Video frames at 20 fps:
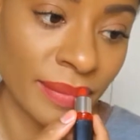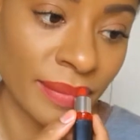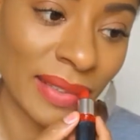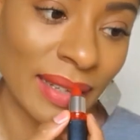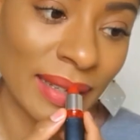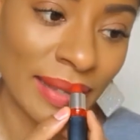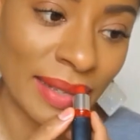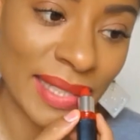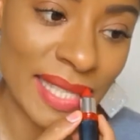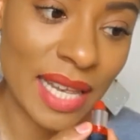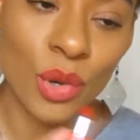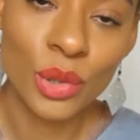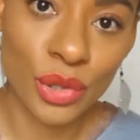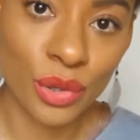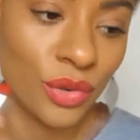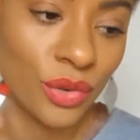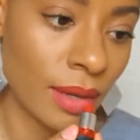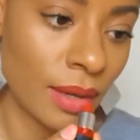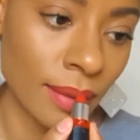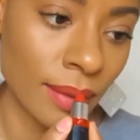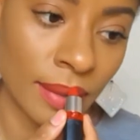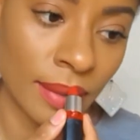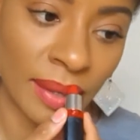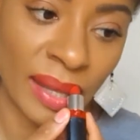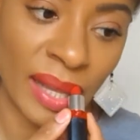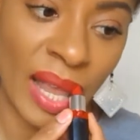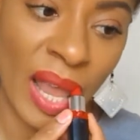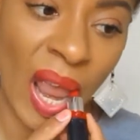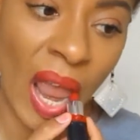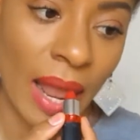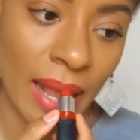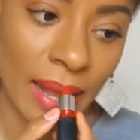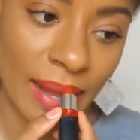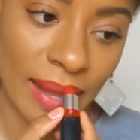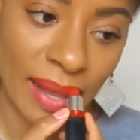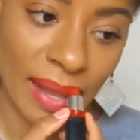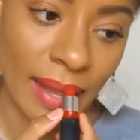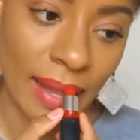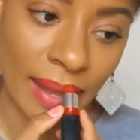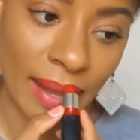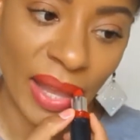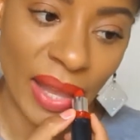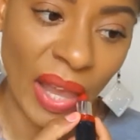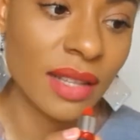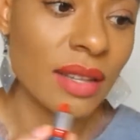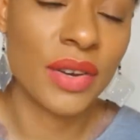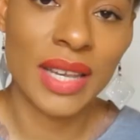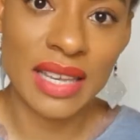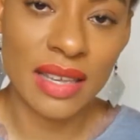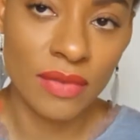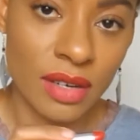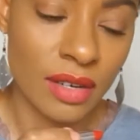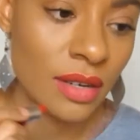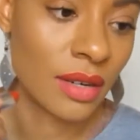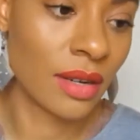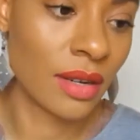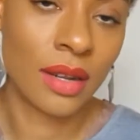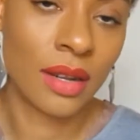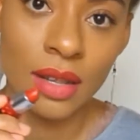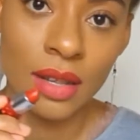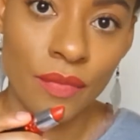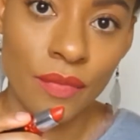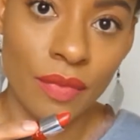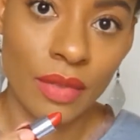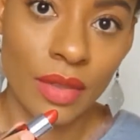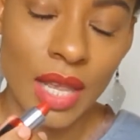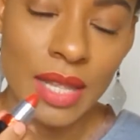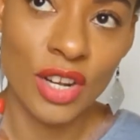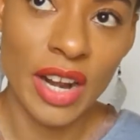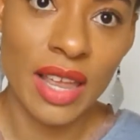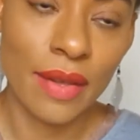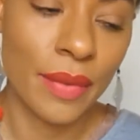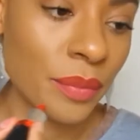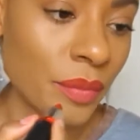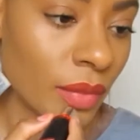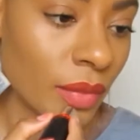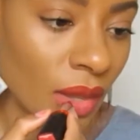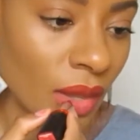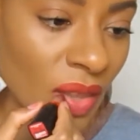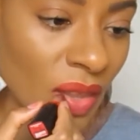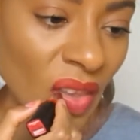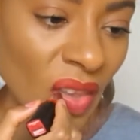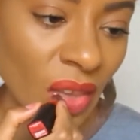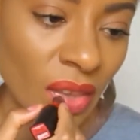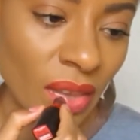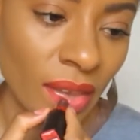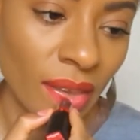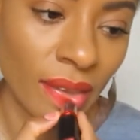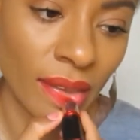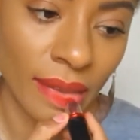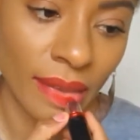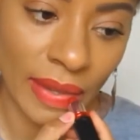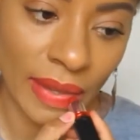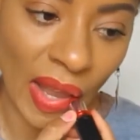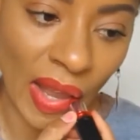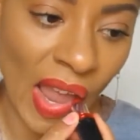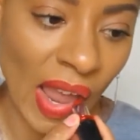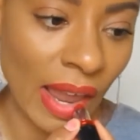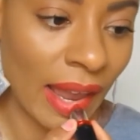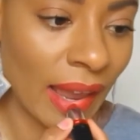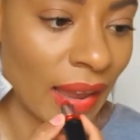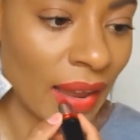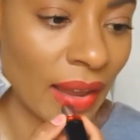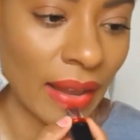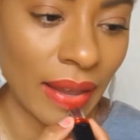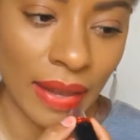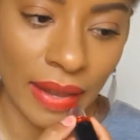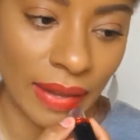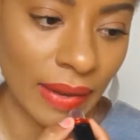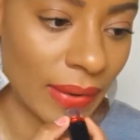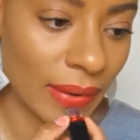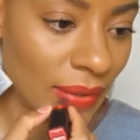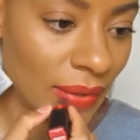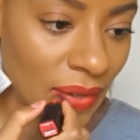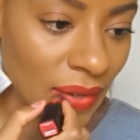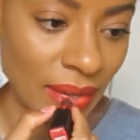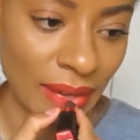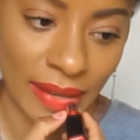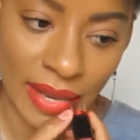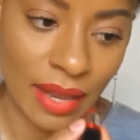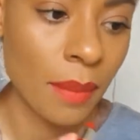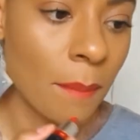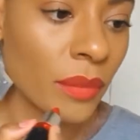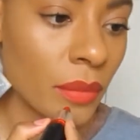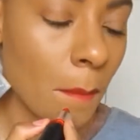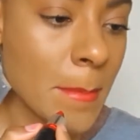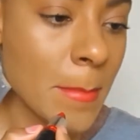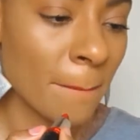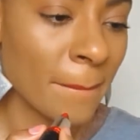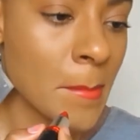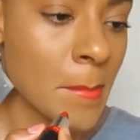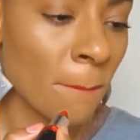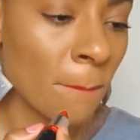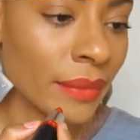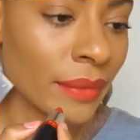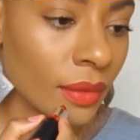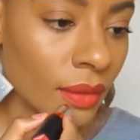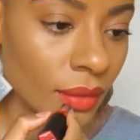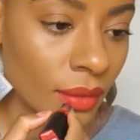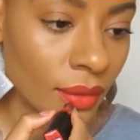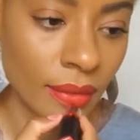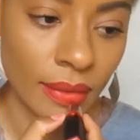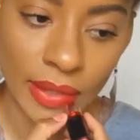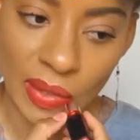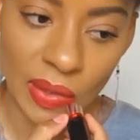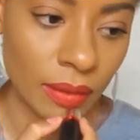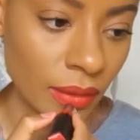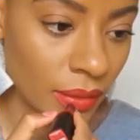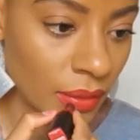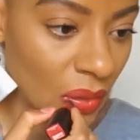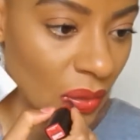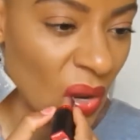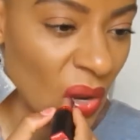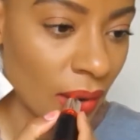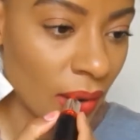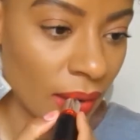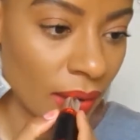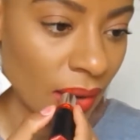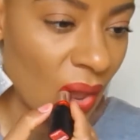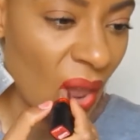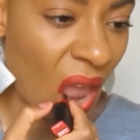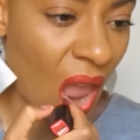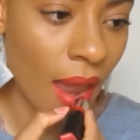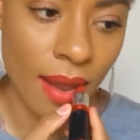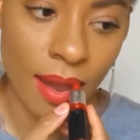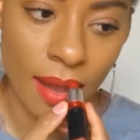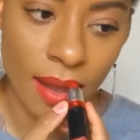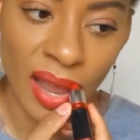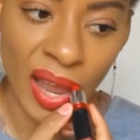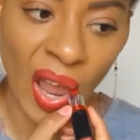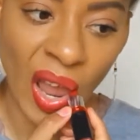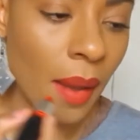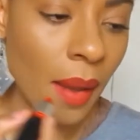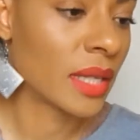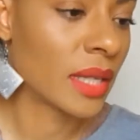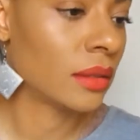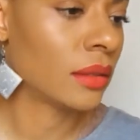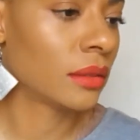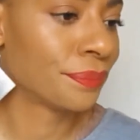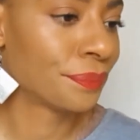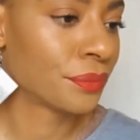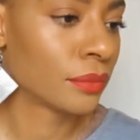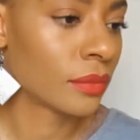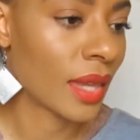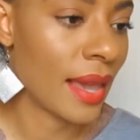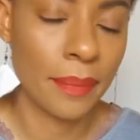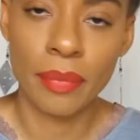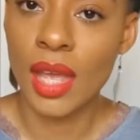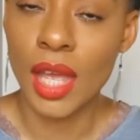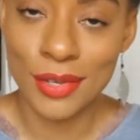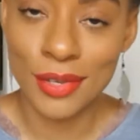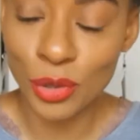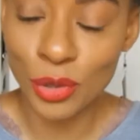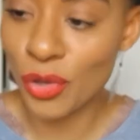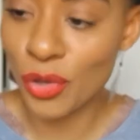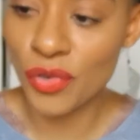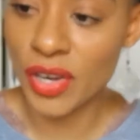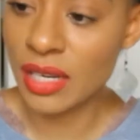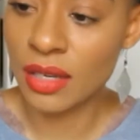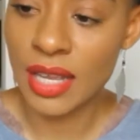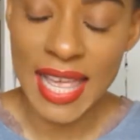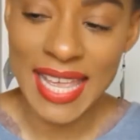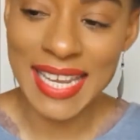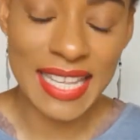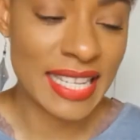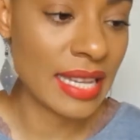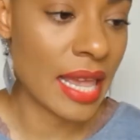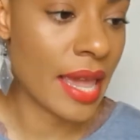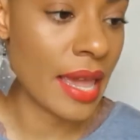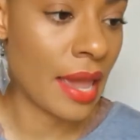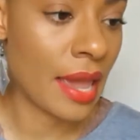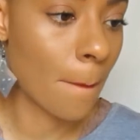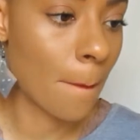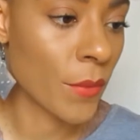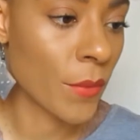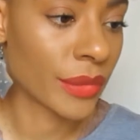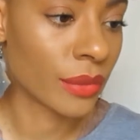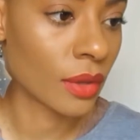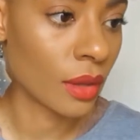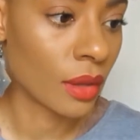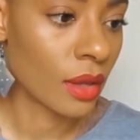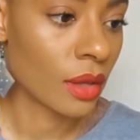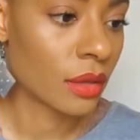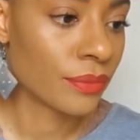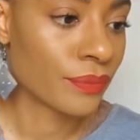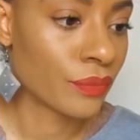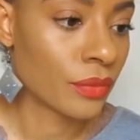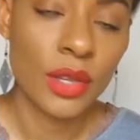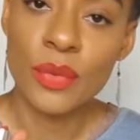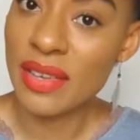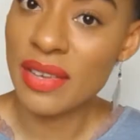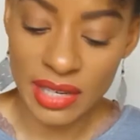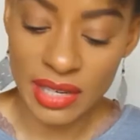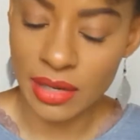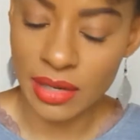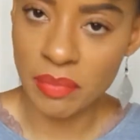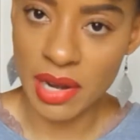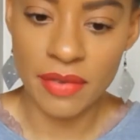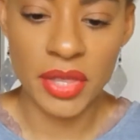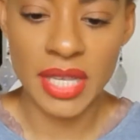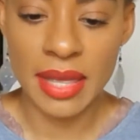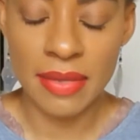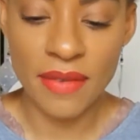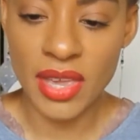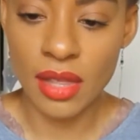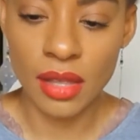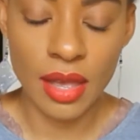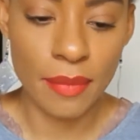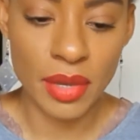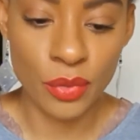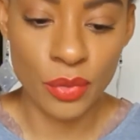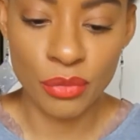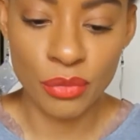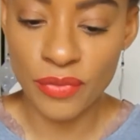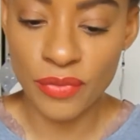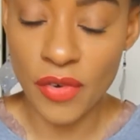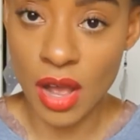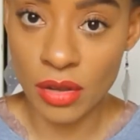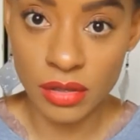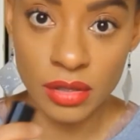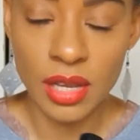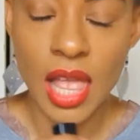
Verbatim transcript: I think for me anyway, at least for me, it is the perfect red. This is a cool toned red. There's no need for a liner, but if you want to put one on, go ahead. It can be an everyday lipstick. It can be a special occasion